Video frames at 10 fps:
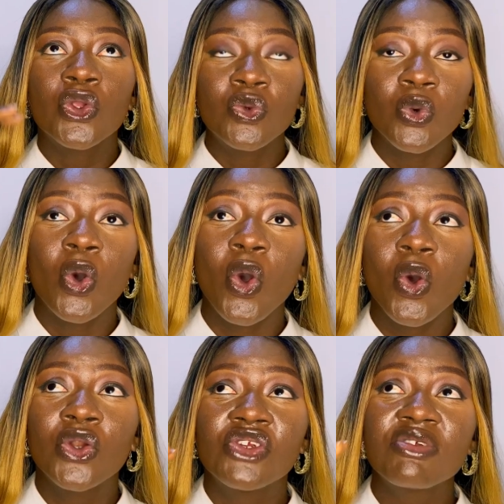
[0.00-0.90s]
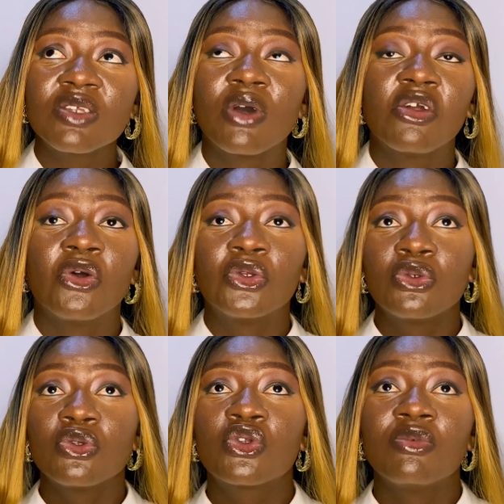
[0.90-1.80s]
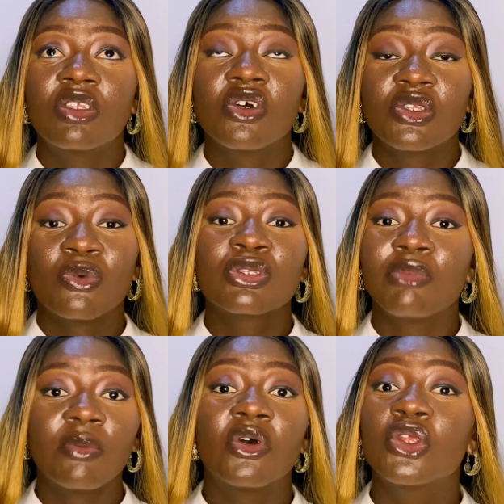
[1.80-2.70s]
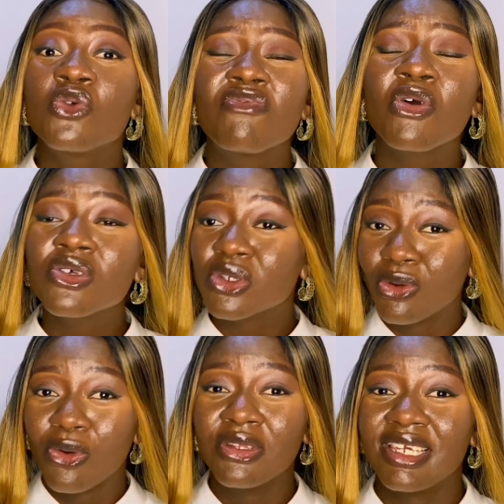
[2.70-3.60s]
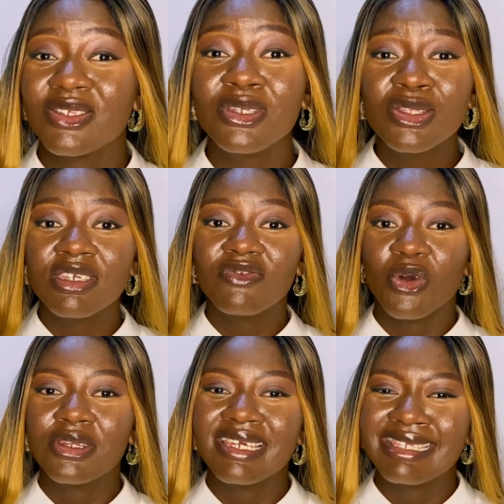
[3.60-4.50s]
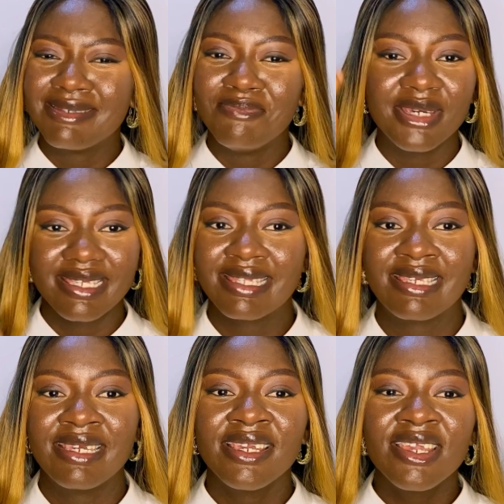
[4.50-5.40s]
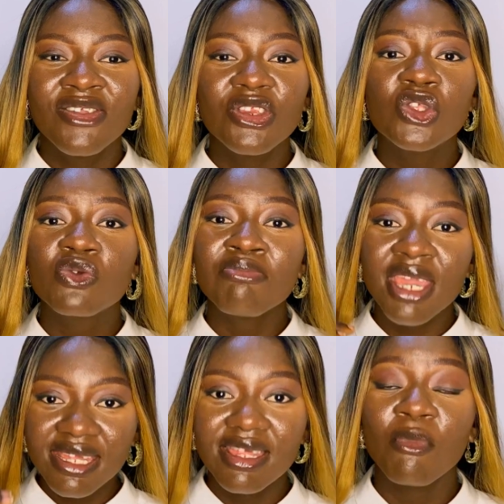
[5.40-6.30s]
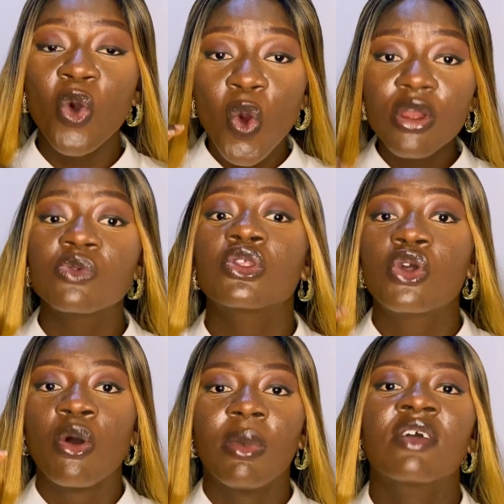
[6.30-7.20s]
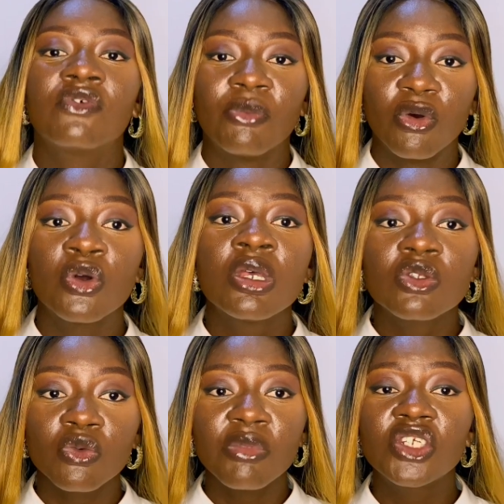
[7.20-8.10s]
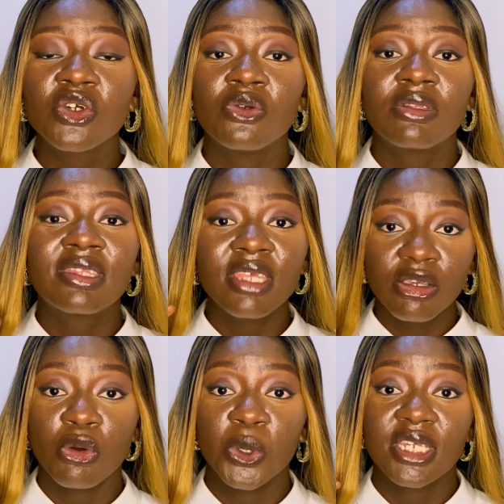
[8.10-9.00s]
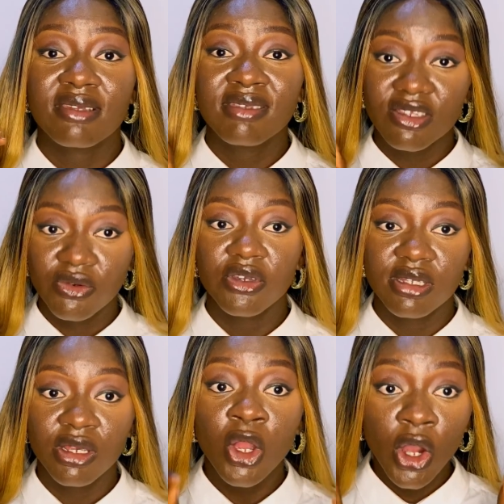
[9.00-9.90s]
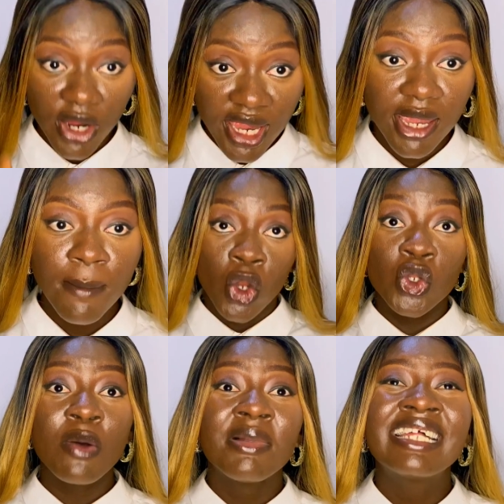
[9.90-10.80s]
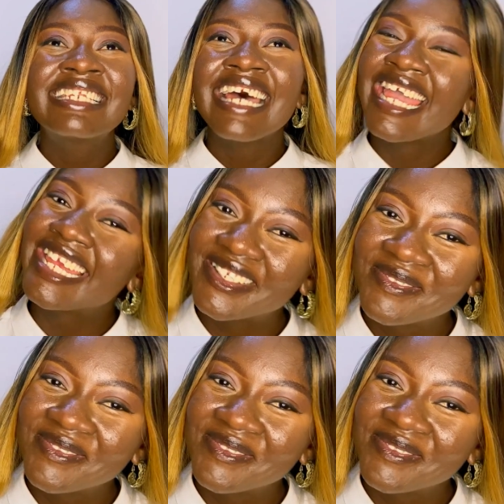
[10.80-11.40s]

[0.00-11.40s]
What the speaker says: or the reason why you're on YouTube is because you want to make money. No, focus on your audience. You need to give your audience the best. You need to make them always want to come back for more. So make sure you take your audience seriously. Okay, number 9,